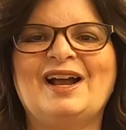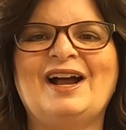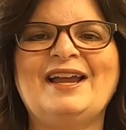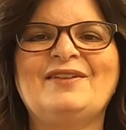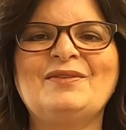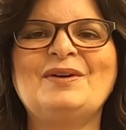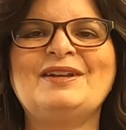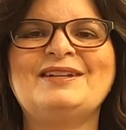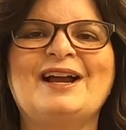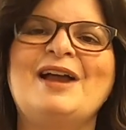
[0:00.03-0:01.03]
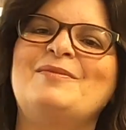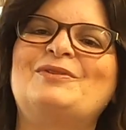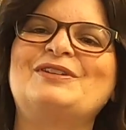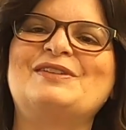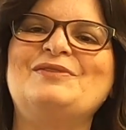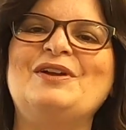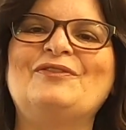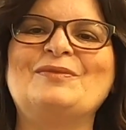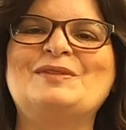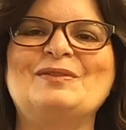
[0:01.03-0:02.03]
Hi everyone, I am Chris O'Neill
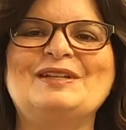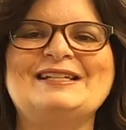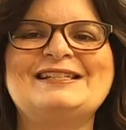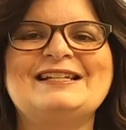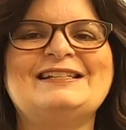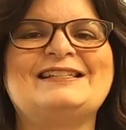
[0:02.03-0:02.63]
from Sew the Distance.